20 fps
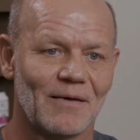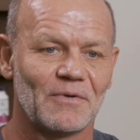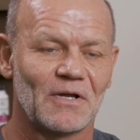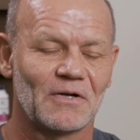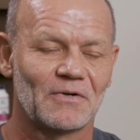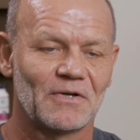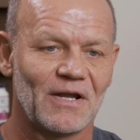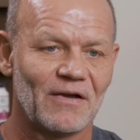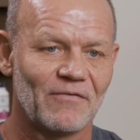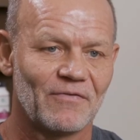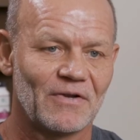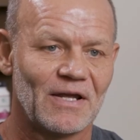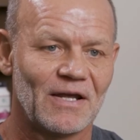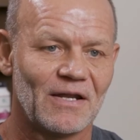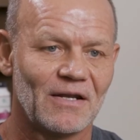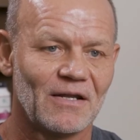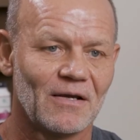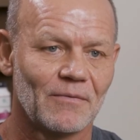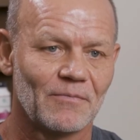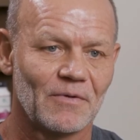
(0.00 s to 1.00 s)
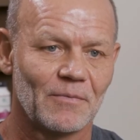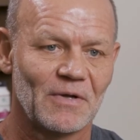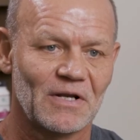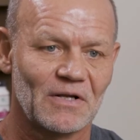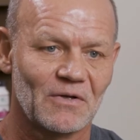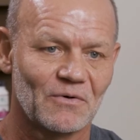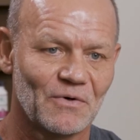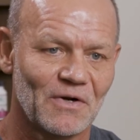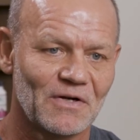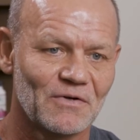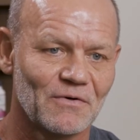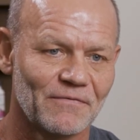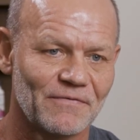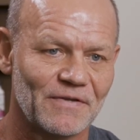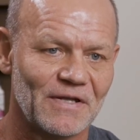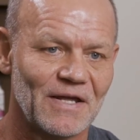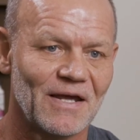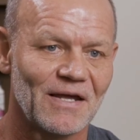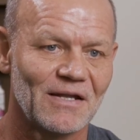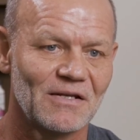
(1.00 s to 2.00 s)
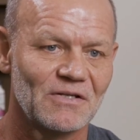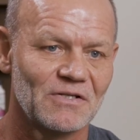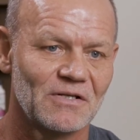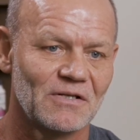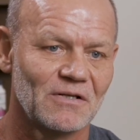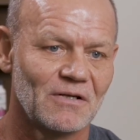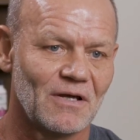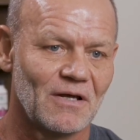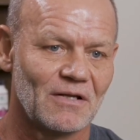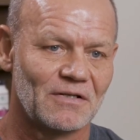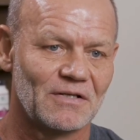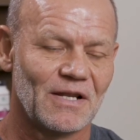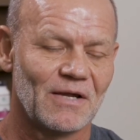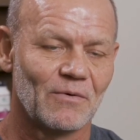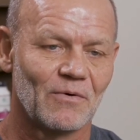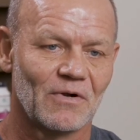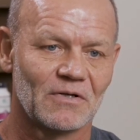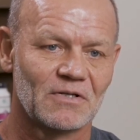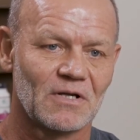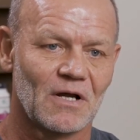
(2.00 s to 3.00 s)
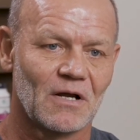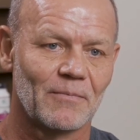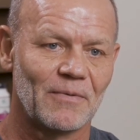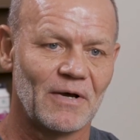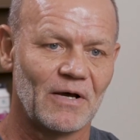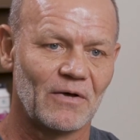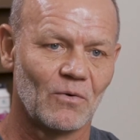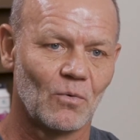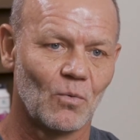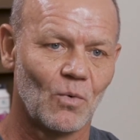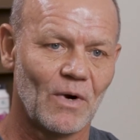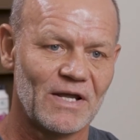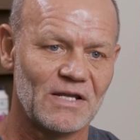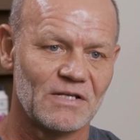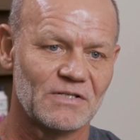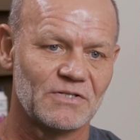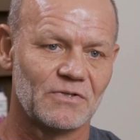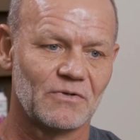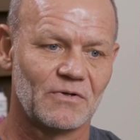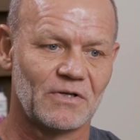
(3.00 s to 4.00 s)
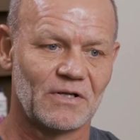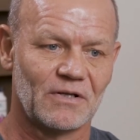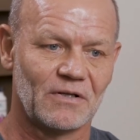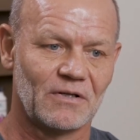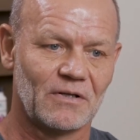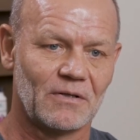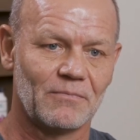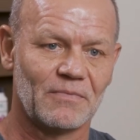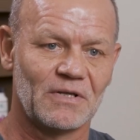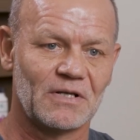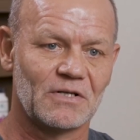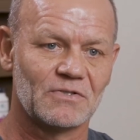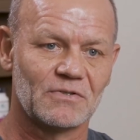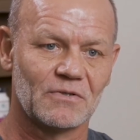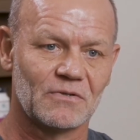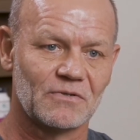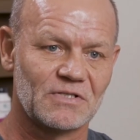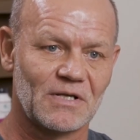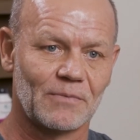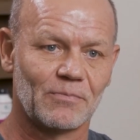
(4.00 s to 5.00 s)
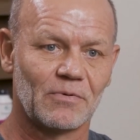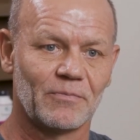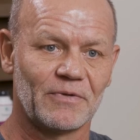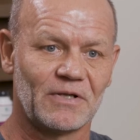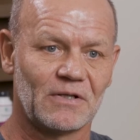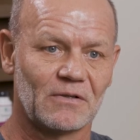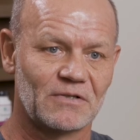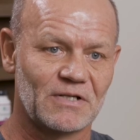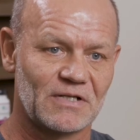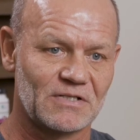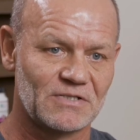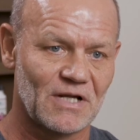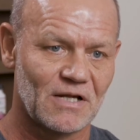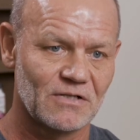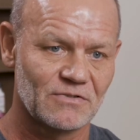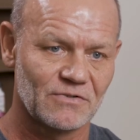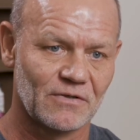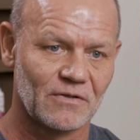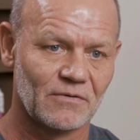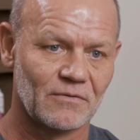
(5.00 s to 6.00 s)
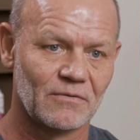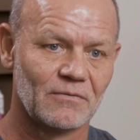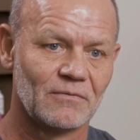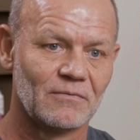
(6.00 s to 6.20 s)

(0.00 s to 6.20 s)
Dr. Kevin Haney. I'm the medical director of The Edge. Today we're going to talk about ways you can administer supplemental testosterone.